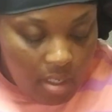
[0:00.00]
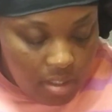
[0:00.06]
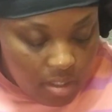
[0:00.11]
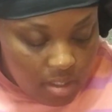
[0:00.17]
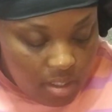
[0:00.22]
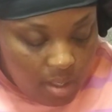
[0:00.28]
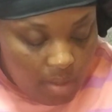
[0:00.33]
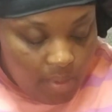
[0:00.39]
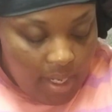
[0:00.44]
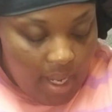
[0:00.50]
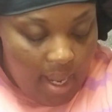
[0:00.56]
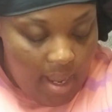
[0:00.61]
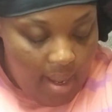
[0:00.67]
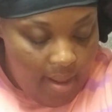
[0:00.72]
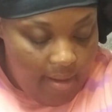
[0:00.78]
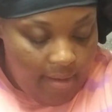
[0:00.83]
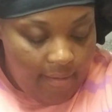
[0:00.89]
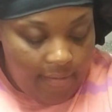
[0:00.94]
So we
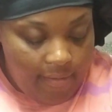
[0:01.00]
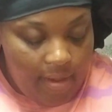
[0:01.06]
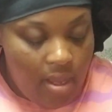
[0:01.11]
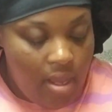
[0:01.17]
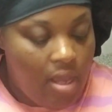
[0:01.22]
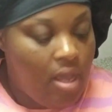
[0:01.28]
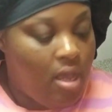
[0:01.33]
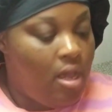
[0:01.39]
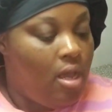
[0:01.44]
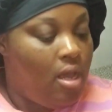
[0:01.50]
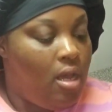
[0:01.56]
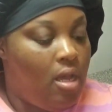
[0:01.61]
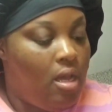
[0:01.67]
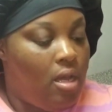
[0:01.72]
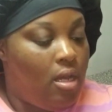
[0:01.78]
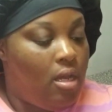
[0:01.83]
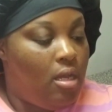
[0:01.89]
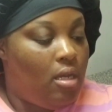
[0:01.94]
have
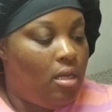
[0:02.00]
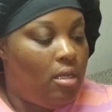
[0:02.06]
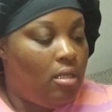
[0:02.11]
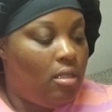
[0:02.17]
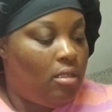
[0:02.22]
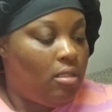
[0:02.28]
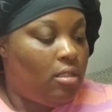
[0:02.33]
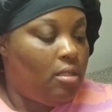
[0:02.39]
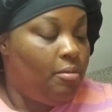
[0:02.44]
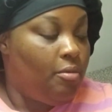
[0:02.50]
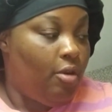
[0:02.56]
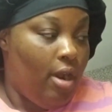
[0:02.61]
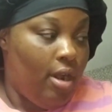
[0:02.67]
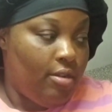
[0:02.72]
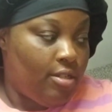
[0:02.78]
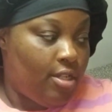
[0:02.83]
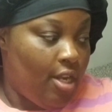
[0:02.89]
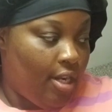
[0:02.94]
some
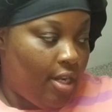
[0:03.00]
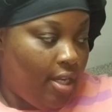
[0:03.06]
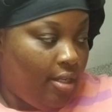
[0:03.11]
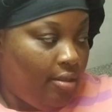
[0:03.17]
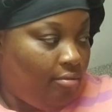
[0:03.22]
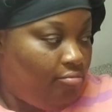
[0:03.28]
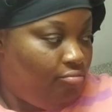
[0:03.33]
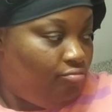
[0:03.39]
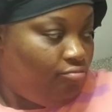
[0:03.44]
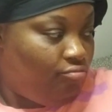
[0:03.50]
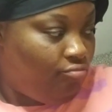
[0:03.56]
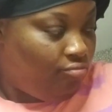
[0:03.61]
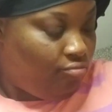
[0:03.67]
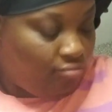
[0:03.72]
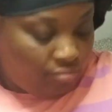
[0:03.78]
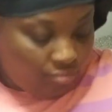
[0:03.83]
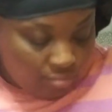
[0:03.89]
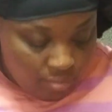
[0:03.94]
ground turkey.
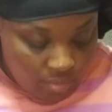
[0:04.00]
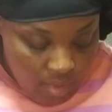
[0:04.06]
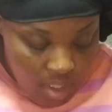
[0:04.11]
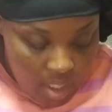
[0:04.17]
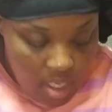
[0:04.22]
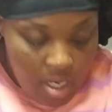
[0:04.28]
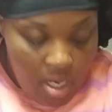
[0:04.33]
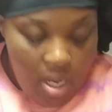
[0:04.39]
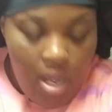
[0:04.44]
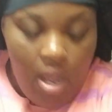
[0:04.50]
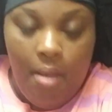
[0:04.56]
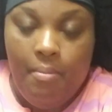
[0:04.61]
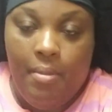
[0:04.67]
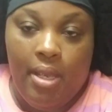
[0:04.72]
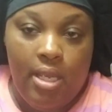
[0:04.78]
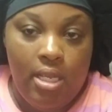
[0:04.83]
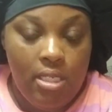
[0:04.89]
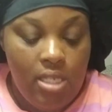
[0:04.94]
I'm
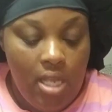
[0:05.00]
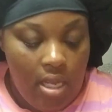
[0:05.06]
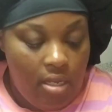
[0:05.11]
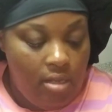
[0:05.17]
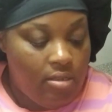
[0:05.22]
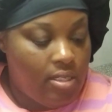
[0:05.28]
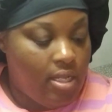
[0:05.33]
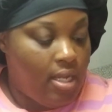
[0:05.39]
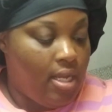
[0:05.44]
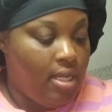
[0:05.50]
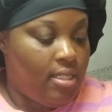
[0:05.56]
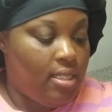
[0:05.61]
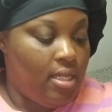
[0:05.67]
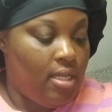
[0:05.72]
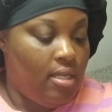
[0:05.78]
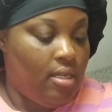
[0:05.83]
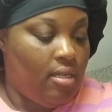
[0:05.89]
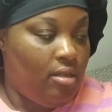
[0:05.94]
making tacos, like I
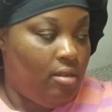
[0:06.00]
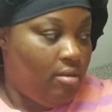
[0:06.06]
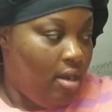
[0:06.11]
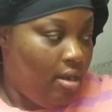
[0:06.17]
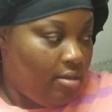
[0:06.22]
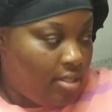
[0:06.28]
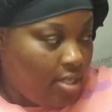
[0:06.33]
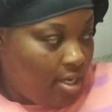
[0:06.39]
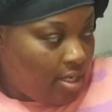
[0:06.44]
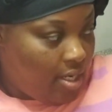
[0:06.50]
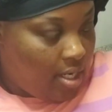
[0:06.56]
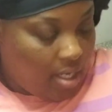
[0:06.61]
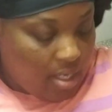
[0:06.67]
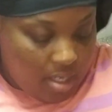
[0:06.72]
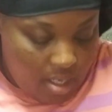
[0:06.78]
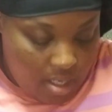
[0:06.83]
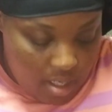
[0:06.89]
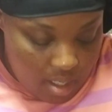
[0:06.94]
said, ground
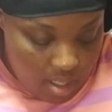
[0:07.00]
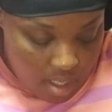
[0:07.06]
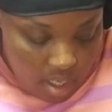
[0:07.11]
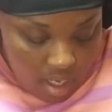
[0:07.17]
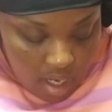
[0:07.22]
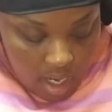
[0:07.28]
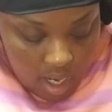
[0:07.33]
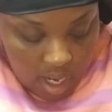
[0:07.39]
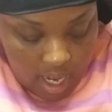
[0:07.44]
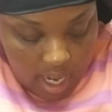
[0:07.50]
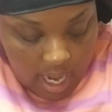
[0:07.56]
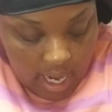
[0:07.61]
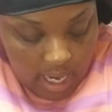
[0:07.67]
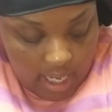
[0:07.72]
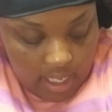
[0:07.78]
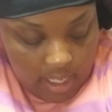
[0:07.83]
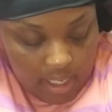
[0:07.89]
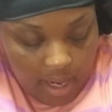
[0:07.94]
turkey.
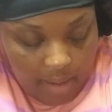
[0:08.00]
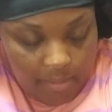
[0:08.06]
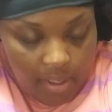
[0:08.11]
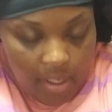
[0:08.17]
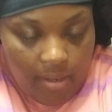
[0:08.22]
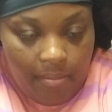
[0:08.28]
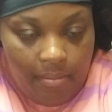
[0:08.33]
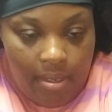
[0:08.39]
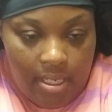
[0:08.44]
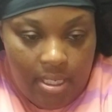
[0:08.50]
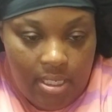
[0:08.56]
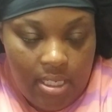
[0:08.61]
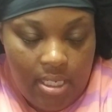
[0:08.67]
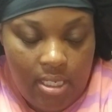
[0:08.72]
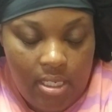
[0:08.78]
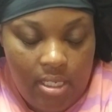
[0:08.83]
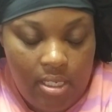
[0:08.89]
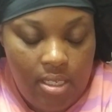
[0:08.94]
And I'm gonna mix
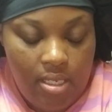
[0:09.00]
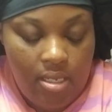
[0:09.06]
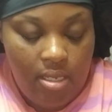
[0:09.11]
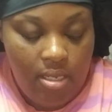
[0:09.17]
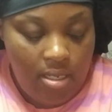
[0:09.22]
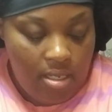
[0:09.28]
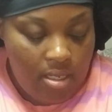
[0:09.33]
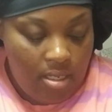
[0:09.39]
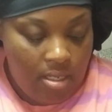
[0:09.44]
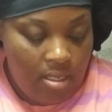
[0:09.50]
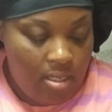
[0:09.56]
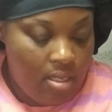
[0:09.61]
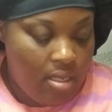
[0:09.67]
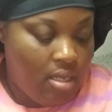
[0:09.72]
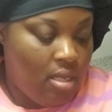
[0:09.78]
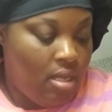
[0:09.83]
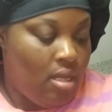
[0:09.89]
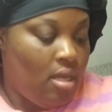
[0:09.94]
it
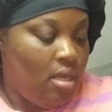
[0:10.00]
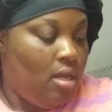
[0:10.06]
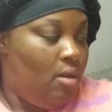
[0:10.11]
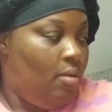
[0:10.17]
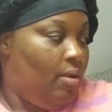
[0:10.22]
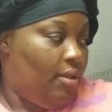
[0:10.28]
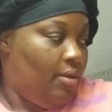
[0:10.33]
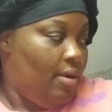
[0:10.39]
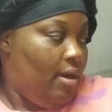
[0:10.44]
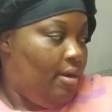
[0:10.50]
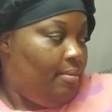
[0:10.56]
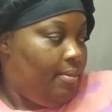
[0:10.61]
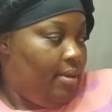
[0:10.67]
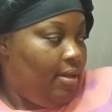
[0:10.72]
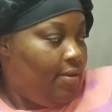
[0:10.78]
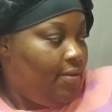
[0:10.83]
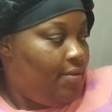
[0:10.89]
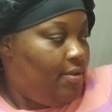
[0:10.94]
with ground
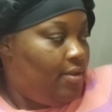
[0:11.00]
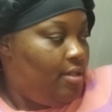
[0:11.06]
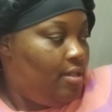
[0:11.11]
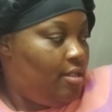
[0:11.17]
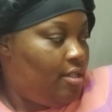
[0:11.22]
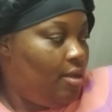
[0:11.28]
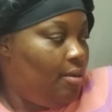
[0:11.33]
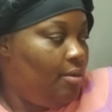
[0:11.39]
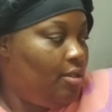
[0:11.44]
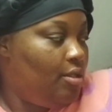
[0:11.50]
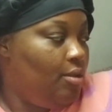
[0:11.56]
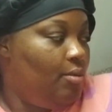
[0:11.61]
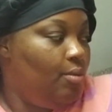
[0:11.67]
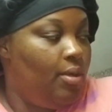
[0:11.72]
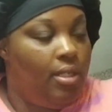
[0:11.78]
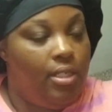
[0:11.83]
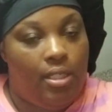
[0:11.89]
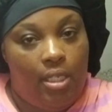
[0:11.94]
beef do
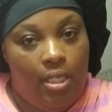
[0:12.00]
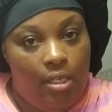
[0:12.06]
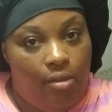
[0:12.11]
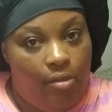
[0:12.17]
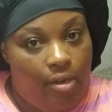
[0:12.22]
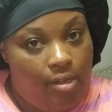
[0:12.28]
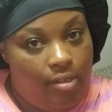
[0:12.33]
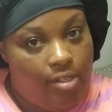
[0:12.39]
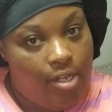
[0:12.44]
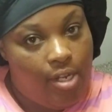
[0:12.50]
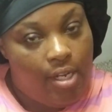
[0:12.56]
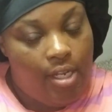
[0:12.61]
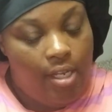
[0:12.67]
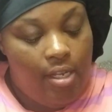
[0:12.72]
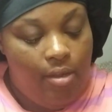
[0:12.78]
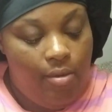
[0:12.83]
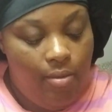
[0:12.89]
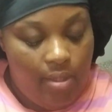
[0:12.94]
one thing of ground
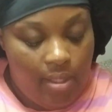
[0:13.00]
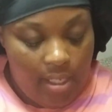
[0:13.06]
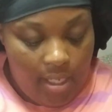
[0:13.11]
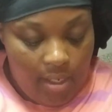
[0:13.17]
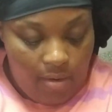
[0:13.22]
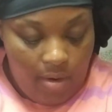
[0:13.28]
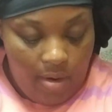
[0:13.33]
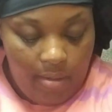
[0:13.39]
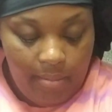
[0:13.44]
turkey, one thing of ground